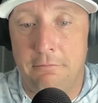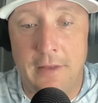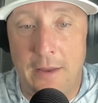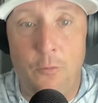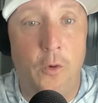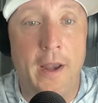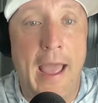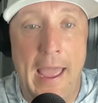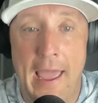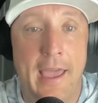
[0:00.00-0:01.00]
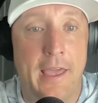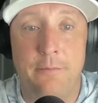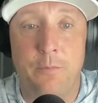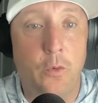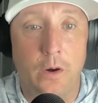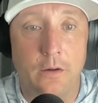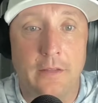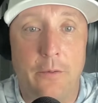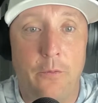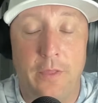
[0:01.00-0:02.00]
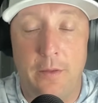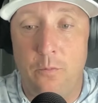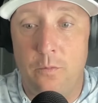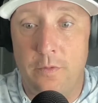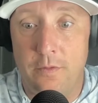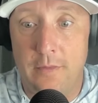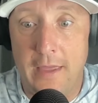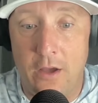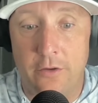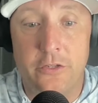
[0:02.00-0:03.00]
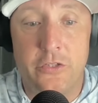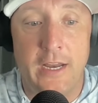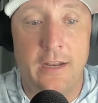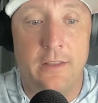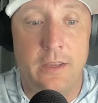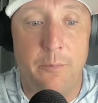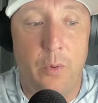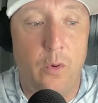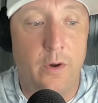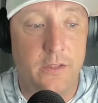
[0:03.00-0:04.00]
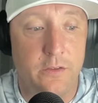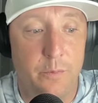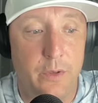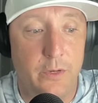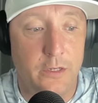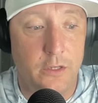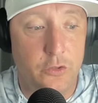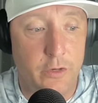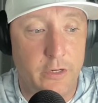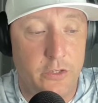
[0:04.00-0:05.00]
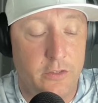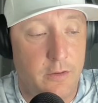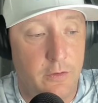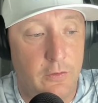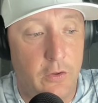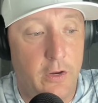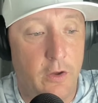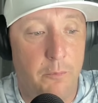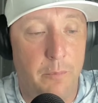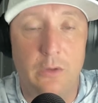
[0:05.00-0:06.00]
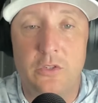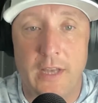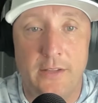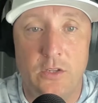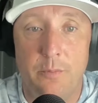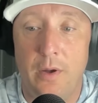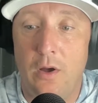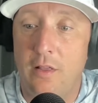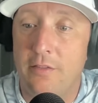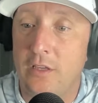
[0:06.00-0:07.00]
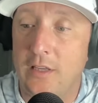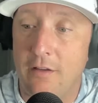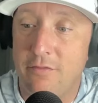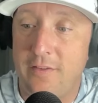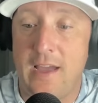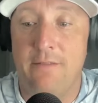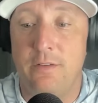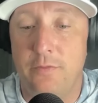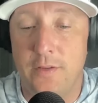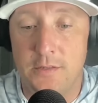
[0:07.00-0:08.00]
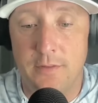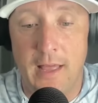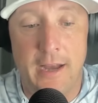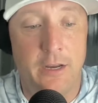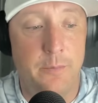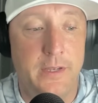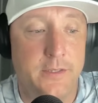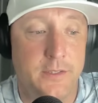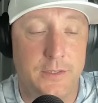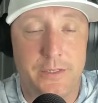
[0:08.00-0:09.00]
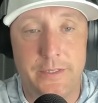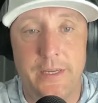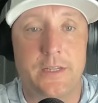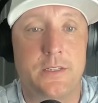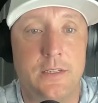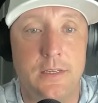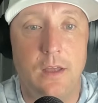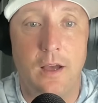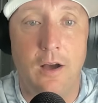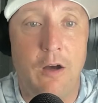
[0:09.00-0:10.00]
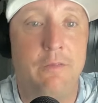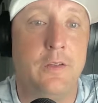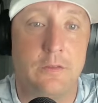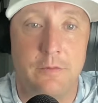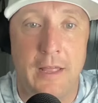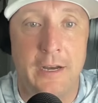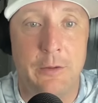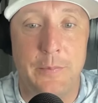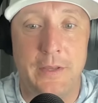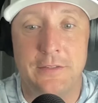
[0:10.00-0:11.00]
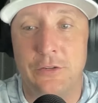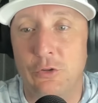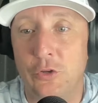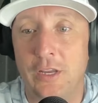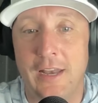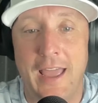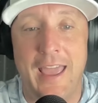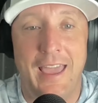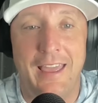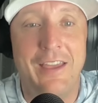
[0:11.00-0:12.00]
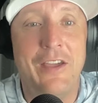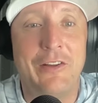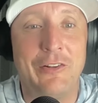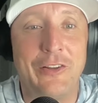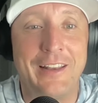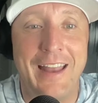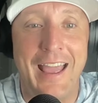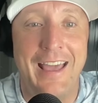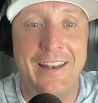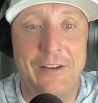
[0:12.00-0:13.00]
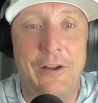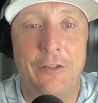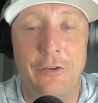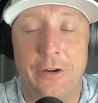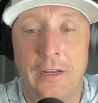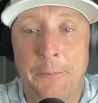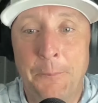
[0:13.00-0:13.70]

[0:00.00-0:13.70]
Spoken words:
they want to add more. They understand the importance of building the trenches. And if you look on both sides of the ball, I think you got 5 defensive line commits and 6 offensive line commits. And you're looking to add another